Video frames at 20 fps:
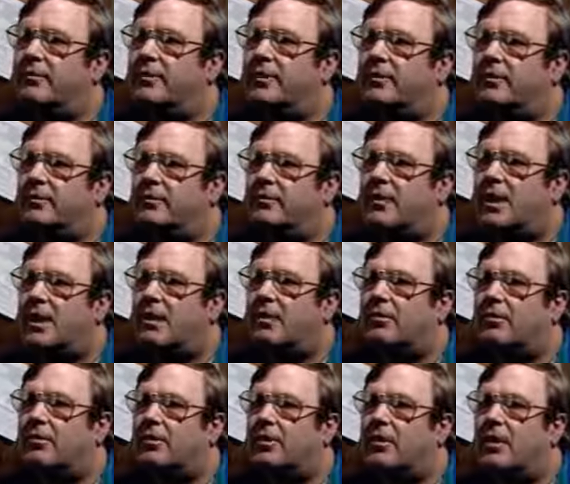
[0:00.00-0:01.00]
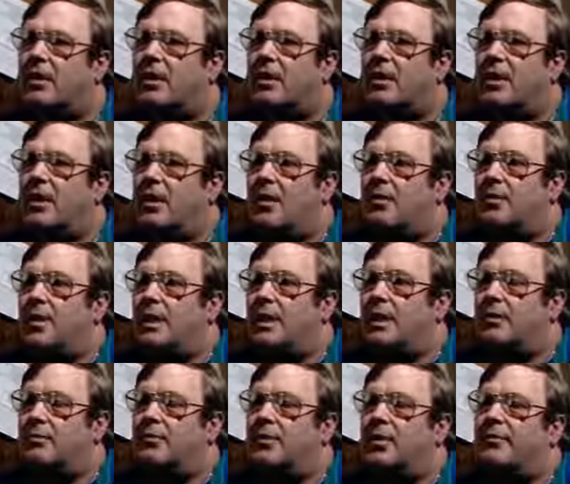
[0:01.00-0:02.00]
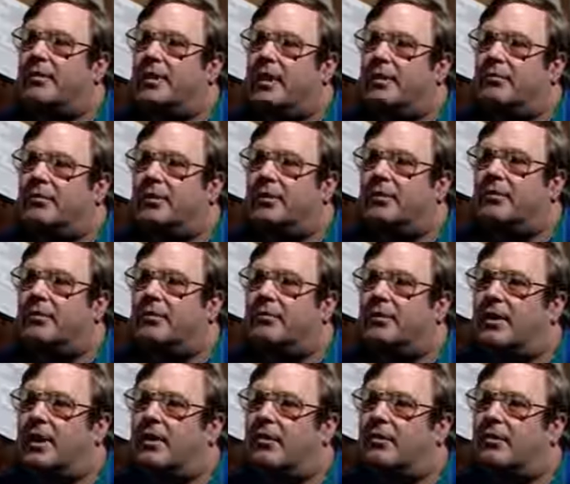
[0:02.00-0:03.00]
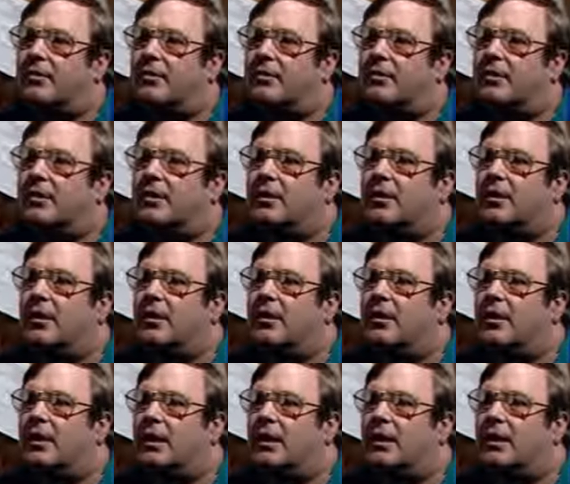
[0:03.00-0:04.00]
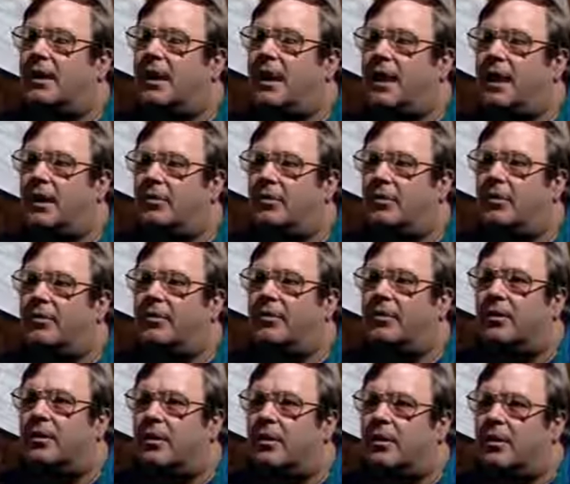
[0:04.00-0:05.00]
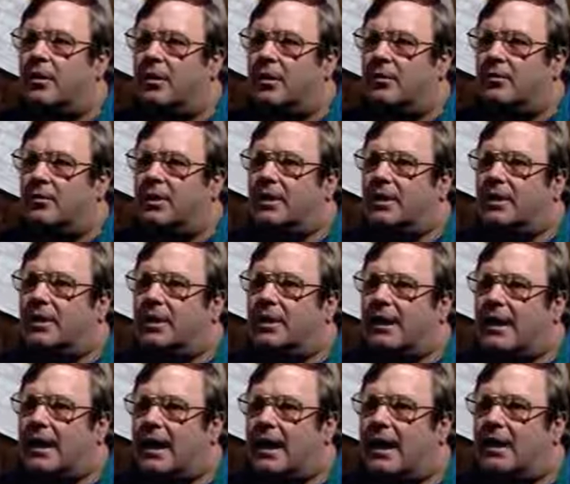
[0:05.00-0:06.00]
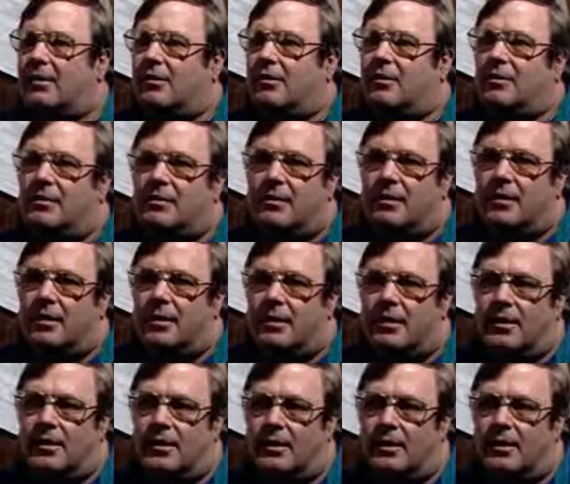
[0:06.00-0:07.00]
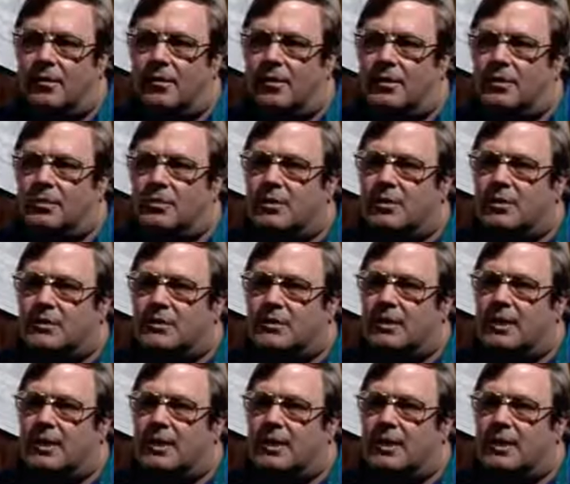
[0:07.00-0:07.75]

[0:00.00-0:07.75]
visna virus, making bovine visna virus in animals. particularly cattle, which was